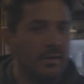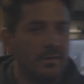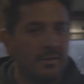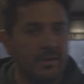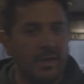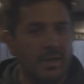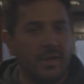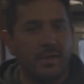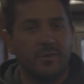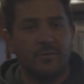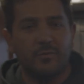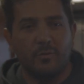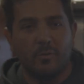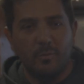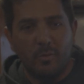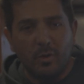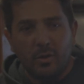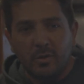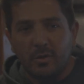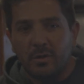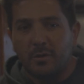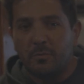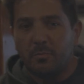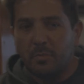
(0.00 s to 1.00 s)
tax from
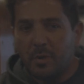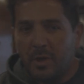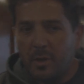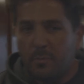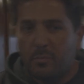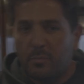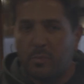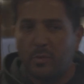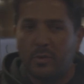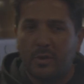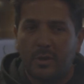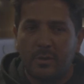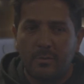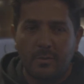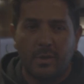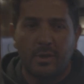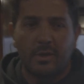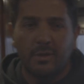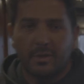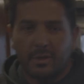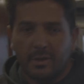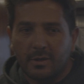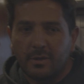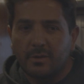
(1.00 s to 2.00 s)
other people and
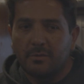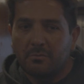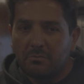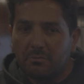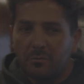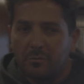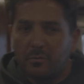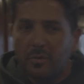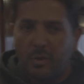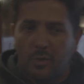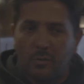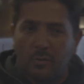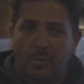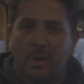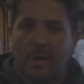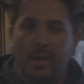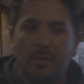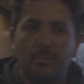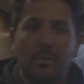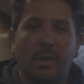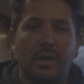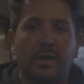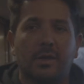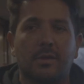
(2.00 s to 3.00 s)
make it, and we
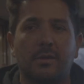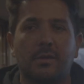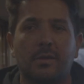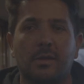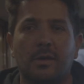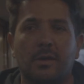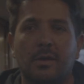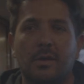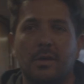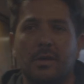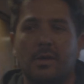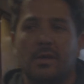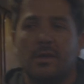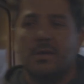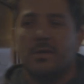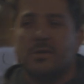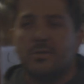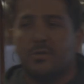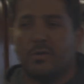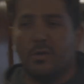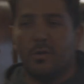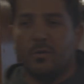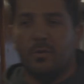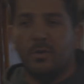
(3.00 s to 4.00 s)
can make it.
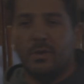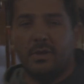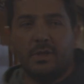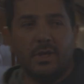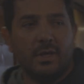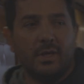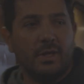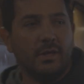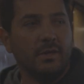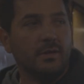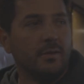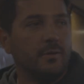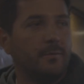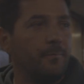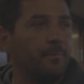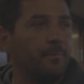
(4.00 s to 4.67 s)
So we did it